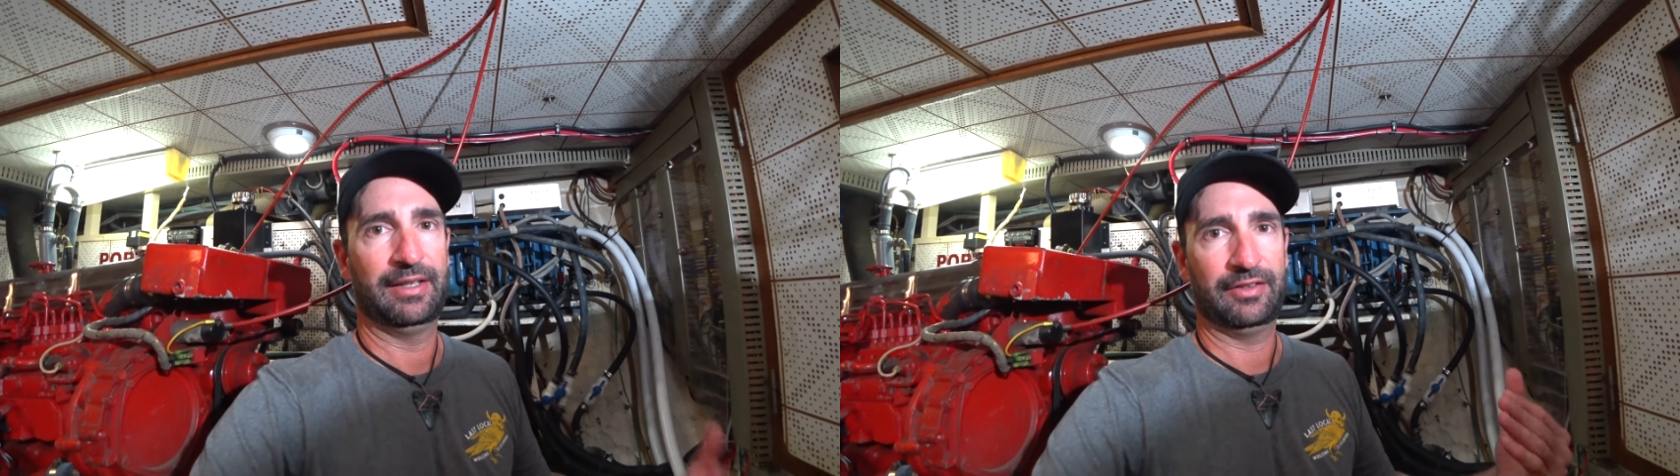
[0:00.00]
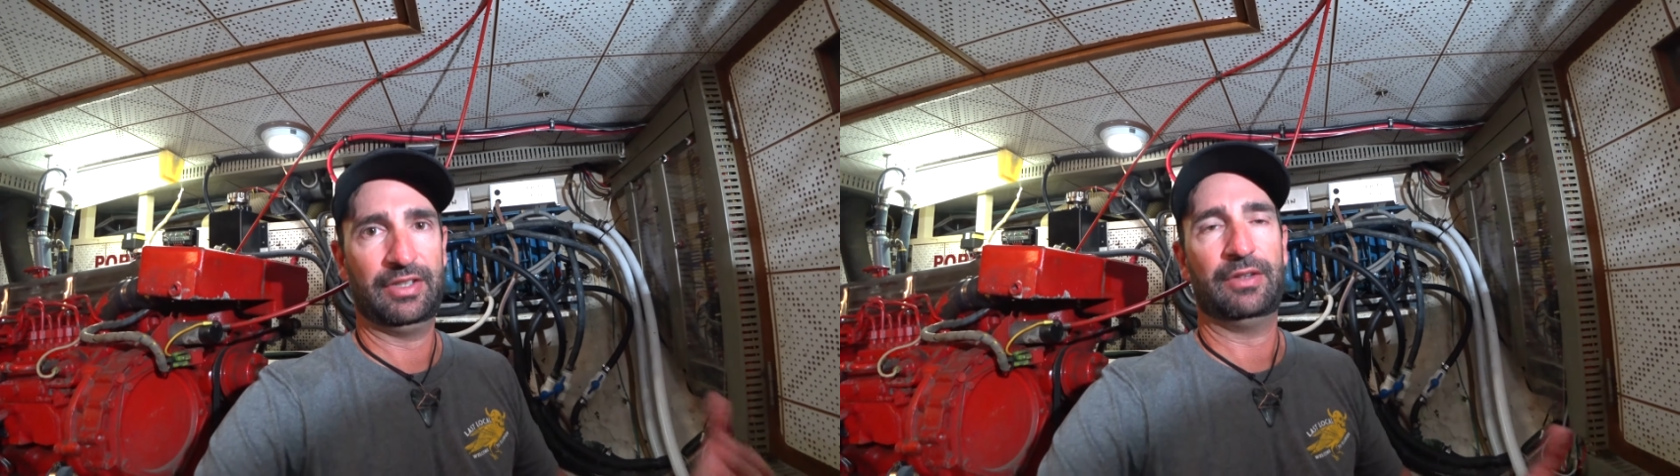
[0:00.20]

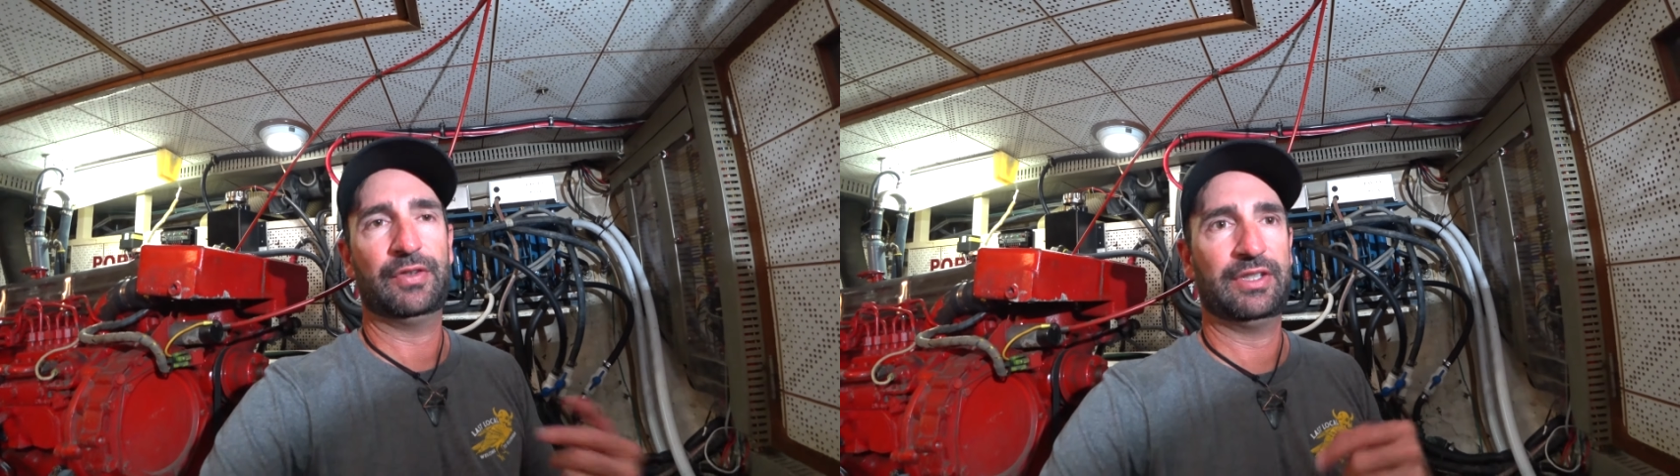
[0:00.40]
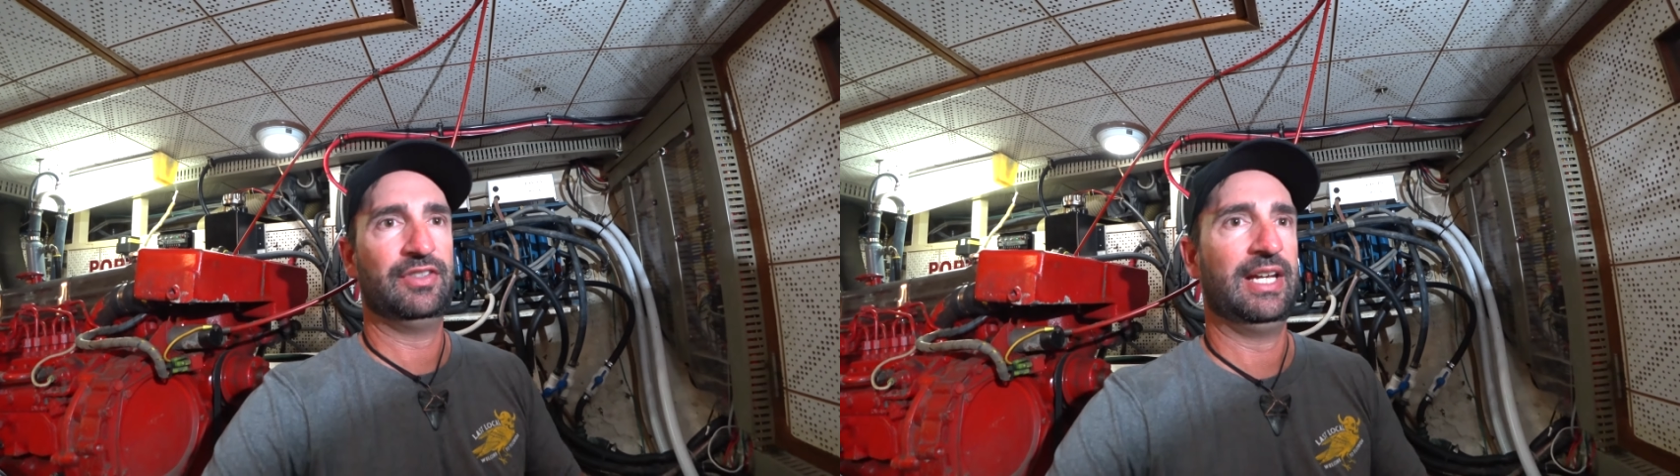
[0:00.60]

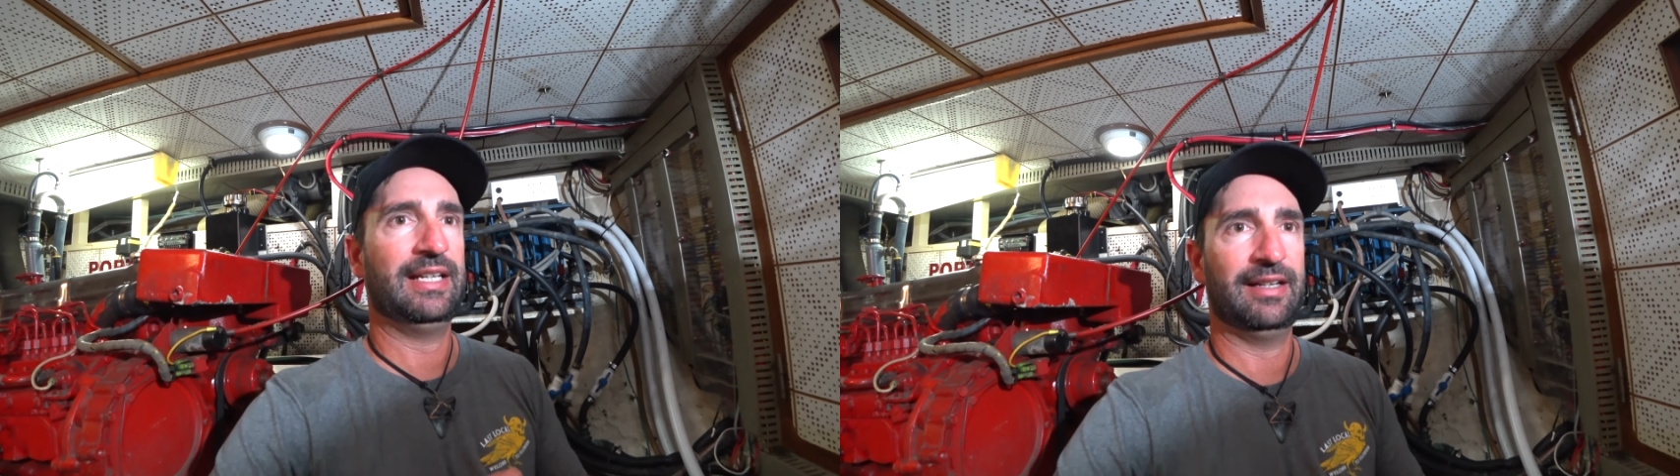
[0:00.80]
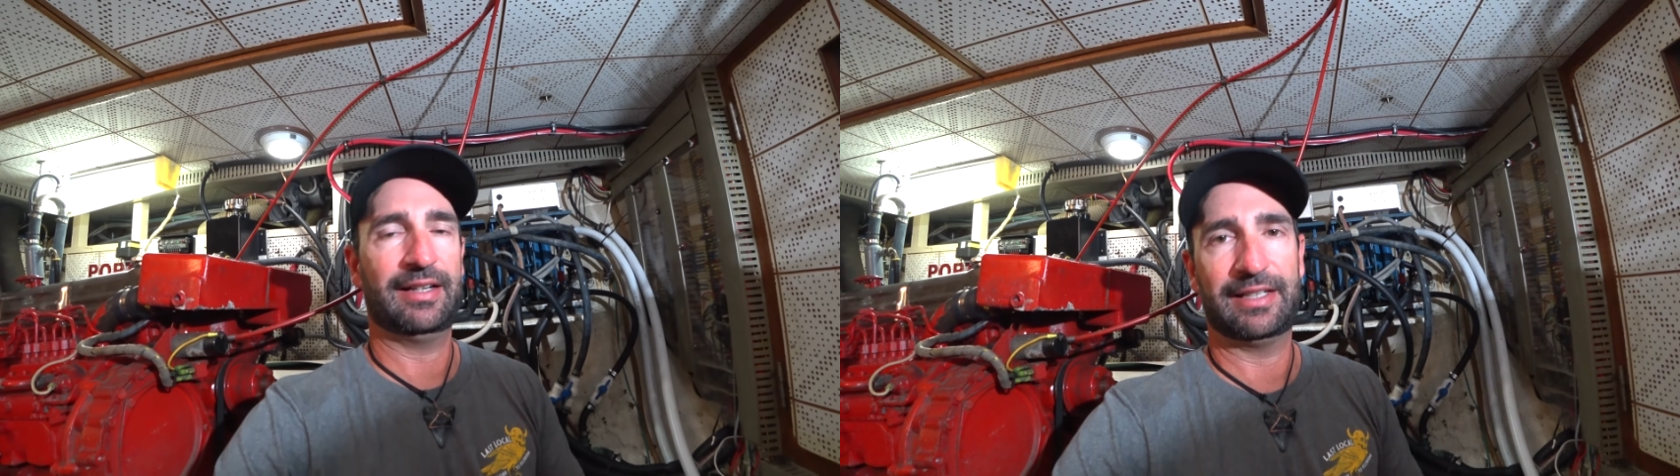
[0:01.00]

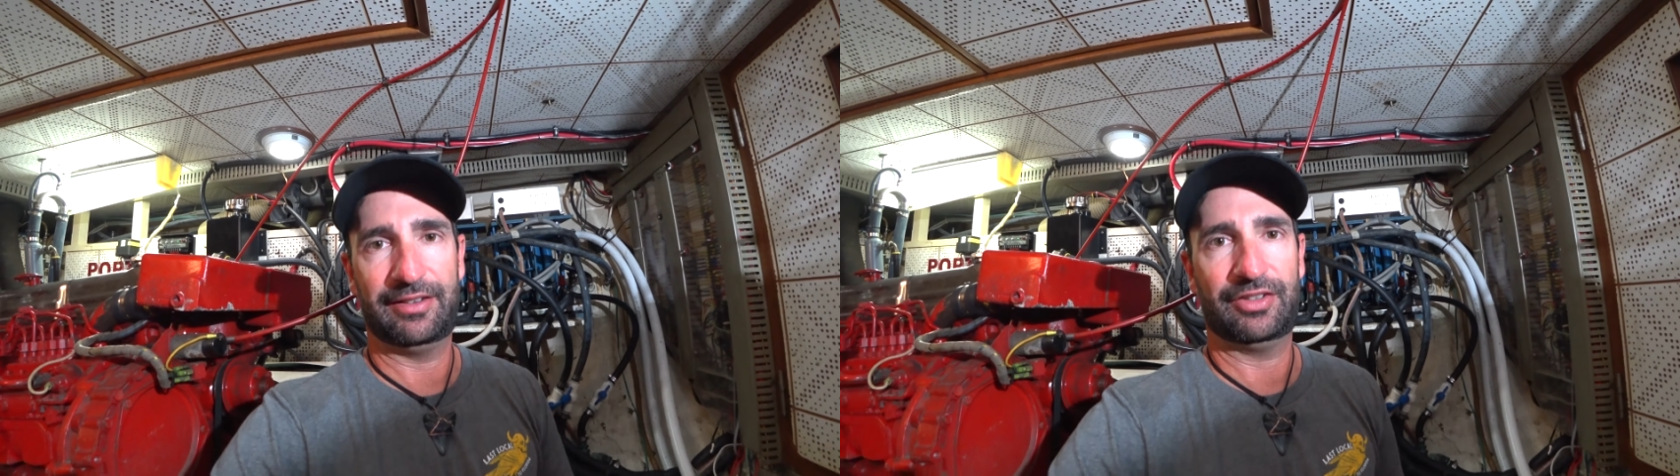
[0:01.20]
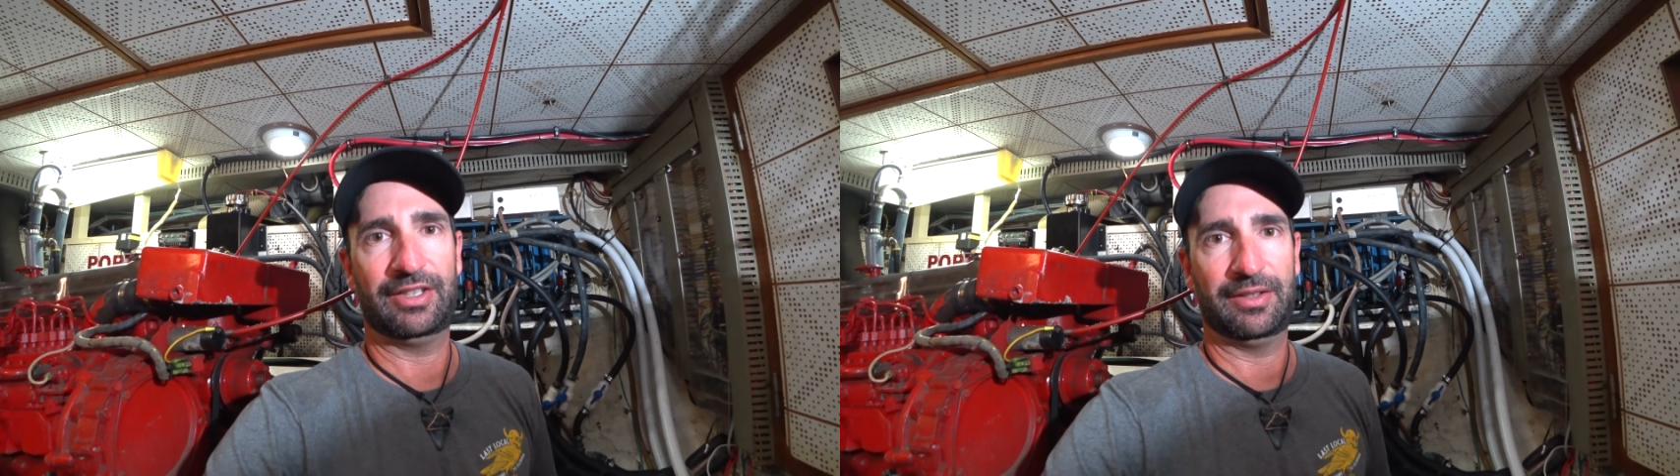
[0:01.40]
self-contained air
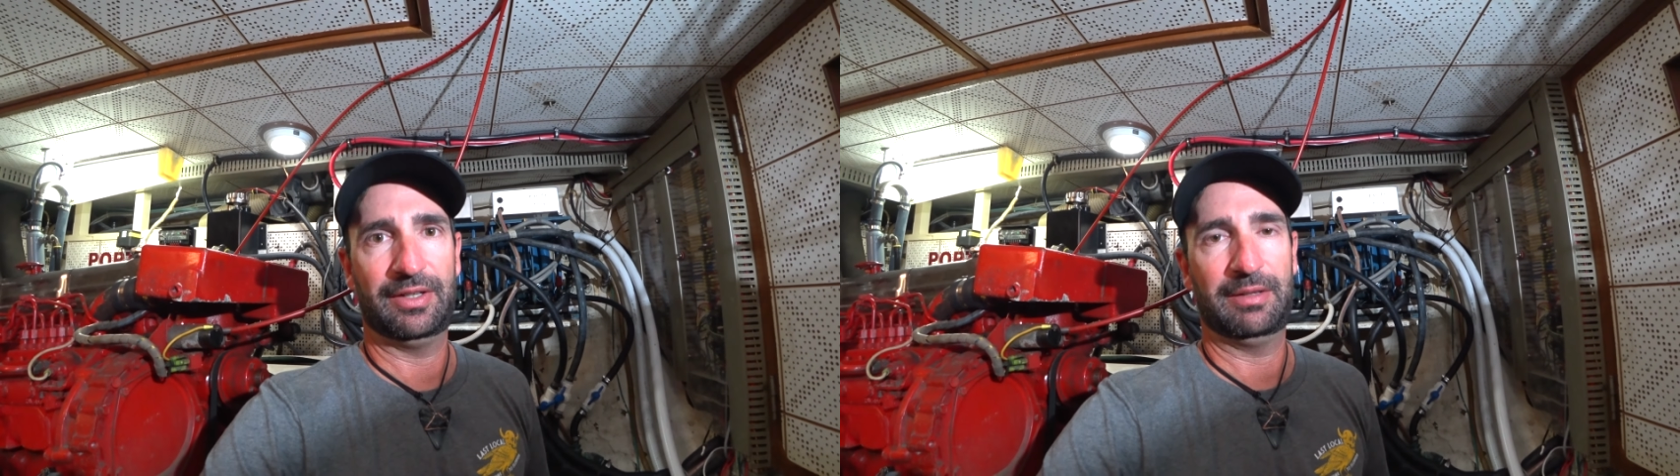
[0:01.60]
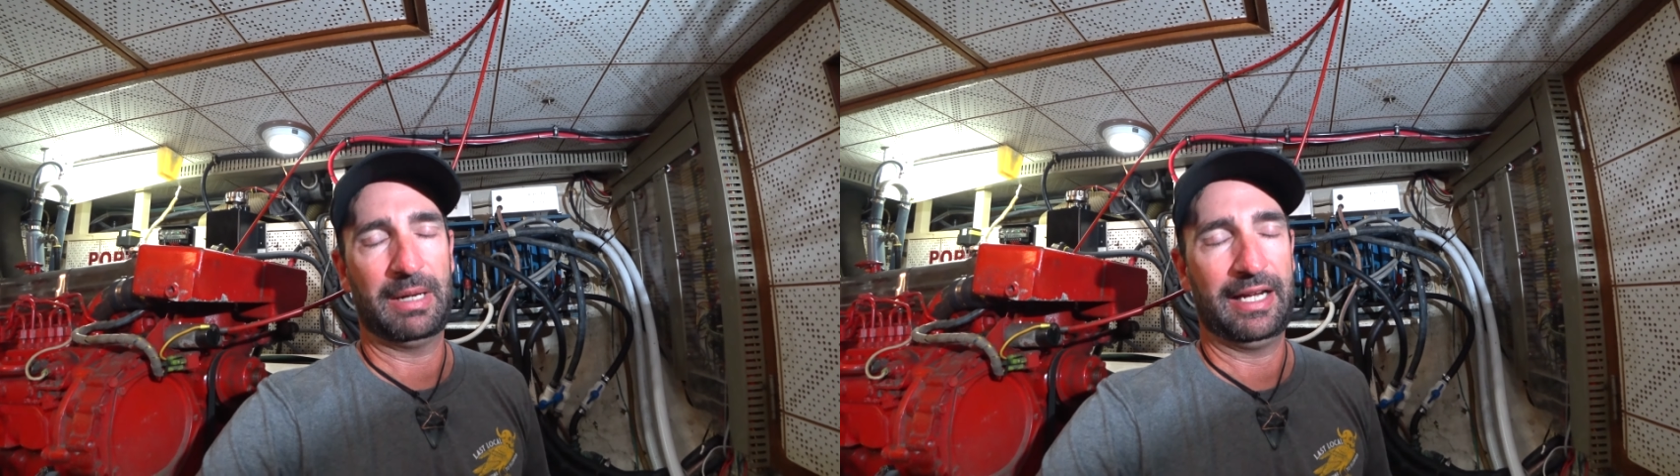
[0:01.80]
conditioning
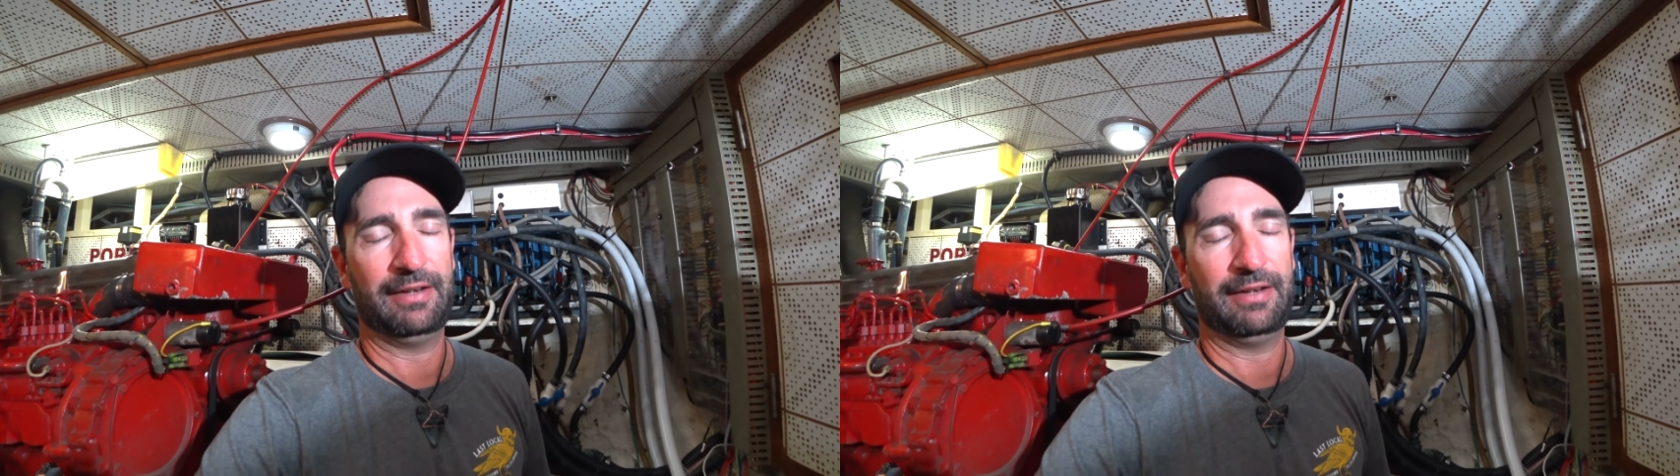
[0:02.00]
unit in my